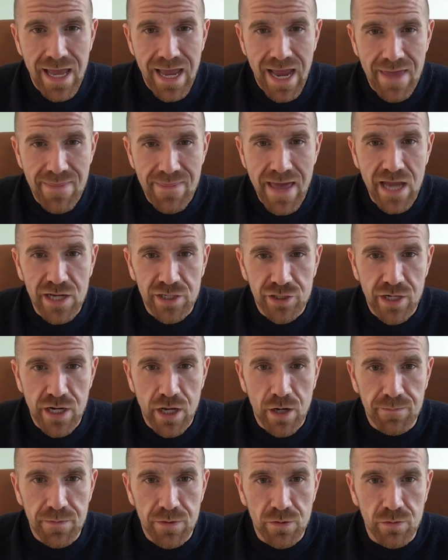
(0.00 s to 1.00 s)
And that should
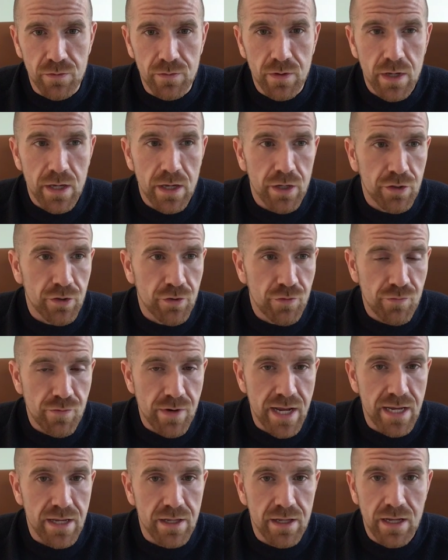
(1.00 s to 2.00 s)
help you
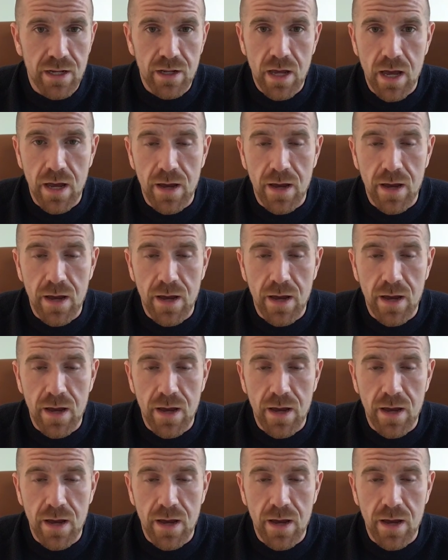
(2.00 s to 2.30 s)
create